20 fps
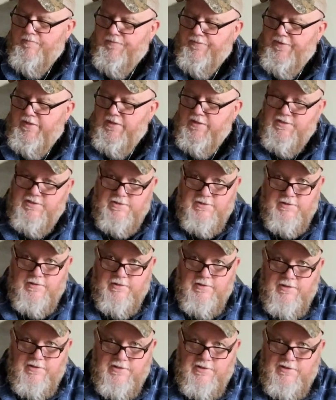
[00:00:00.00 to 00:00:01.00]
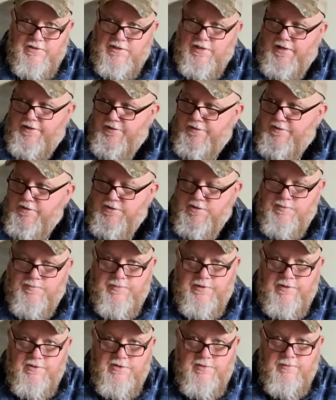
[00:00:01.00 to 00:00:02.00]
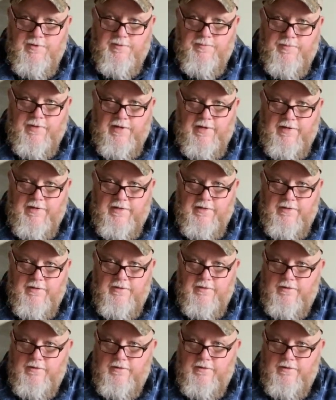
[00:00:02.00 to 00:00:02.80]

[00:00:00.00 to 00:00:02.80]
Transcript: This kind of disappears in my pocket.